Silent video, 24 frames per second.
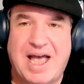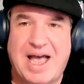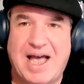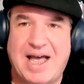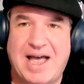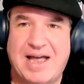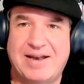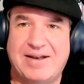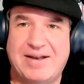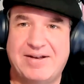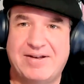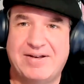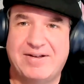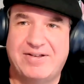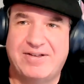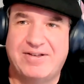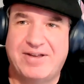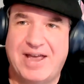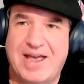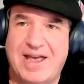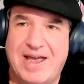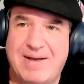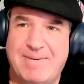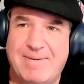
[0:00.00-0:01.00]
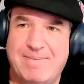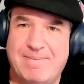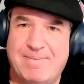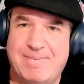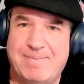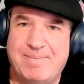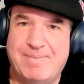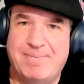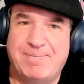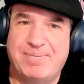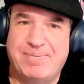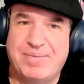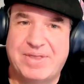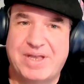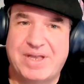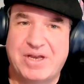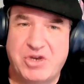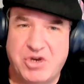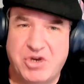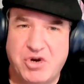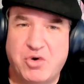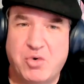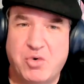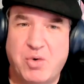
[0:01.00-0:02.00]
and
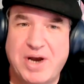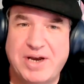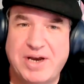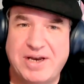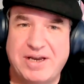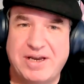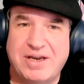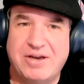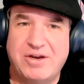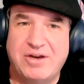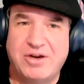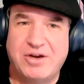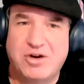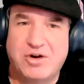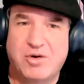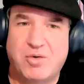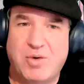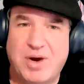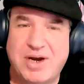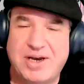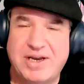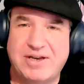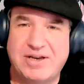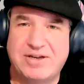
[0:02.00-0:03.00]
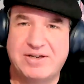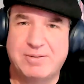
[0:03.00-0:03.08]
that you're ready